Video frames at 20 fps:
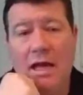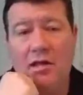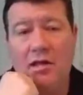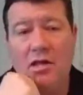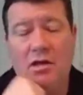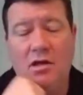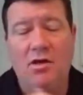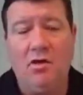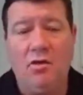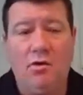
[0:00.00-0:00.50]

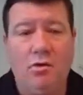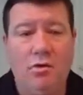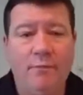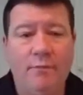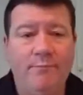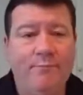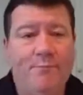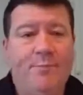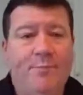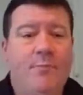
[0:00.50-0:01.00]
you can do
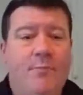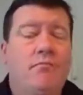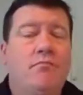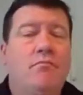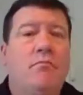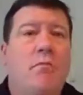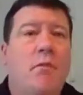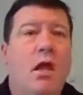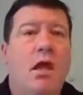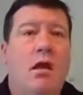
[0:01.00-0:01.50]
it.
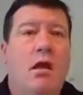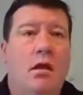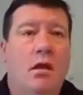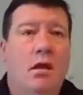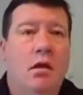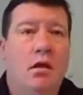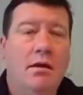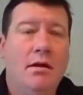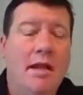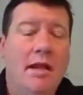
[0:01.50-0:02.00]

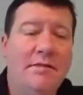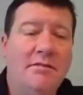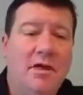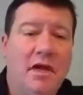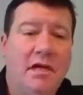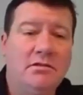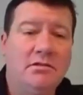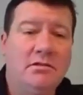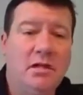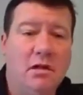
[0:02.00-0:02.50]

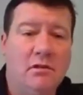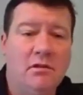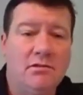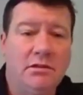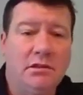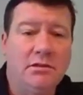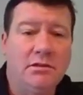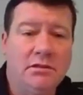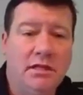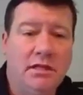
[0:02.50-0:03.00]
$9,000 a
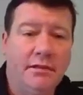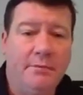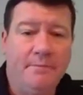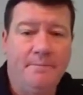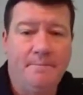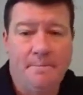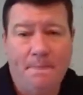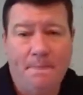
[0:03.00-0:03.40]
container.